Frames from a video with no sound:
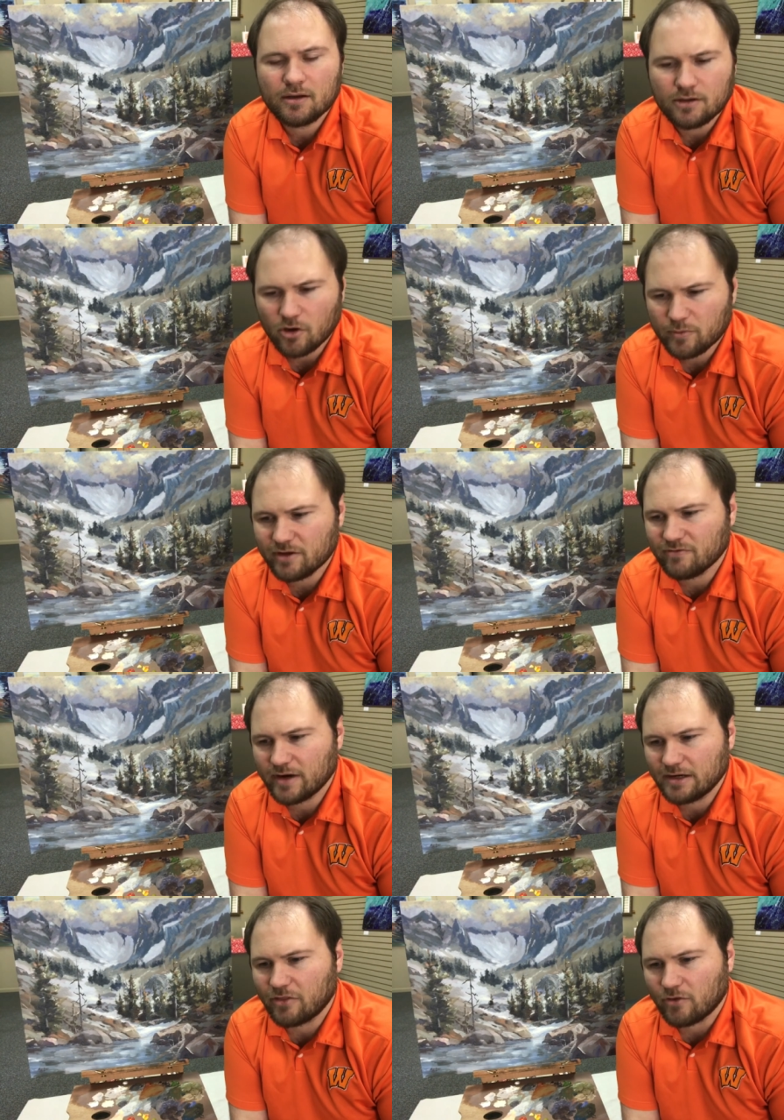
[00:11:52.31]
Don't be
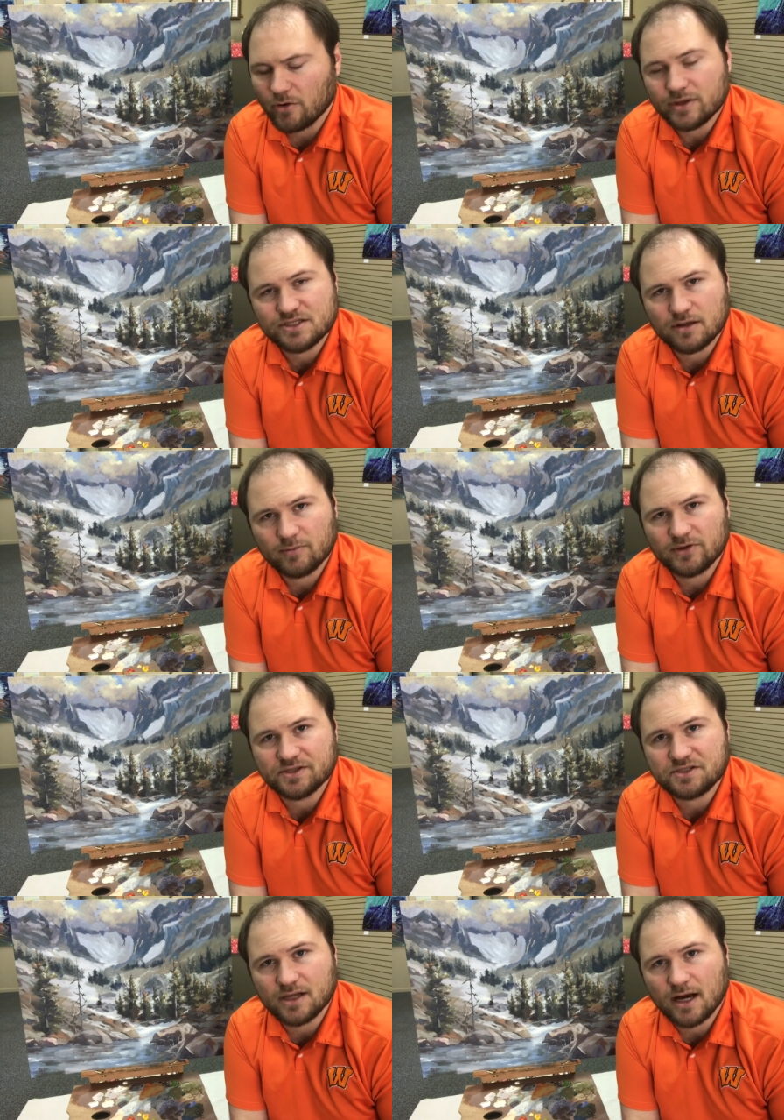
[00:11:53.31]
afraid to throw in something
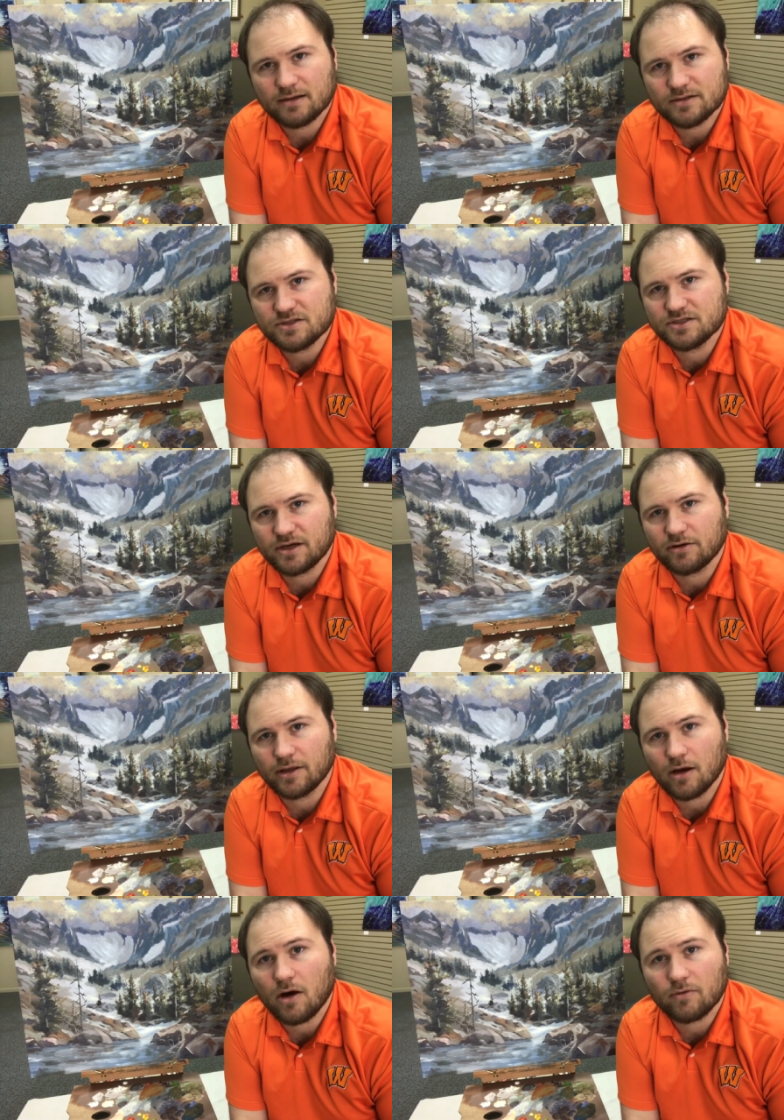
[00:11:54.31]
that's not
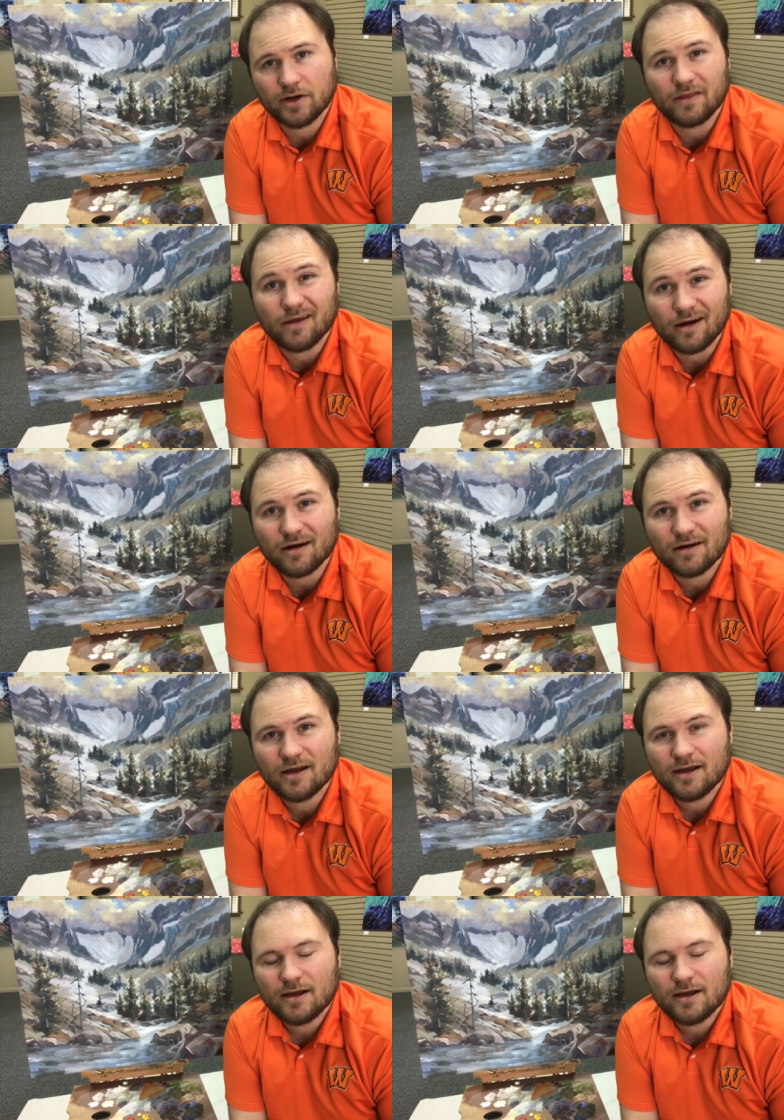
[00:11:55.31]
necessarily already there.